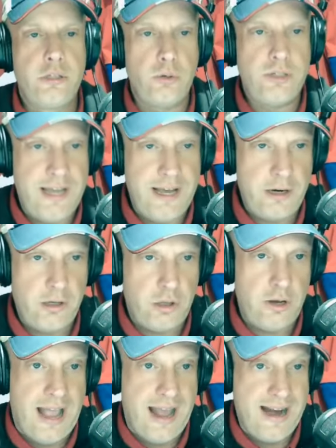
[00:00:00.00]
So taking a
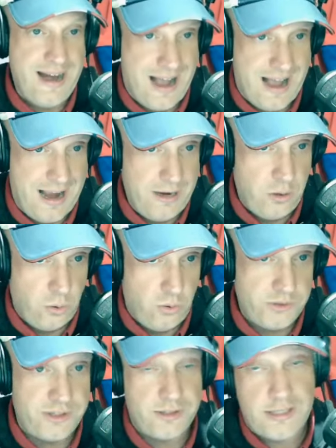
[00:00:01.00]
look at it, nine
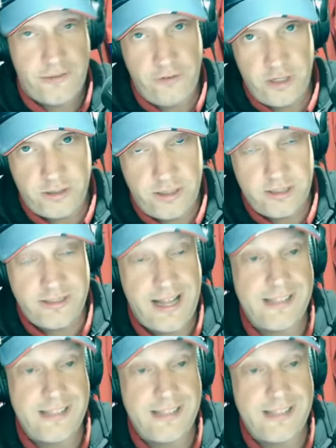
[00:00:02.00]
goals and seven assists,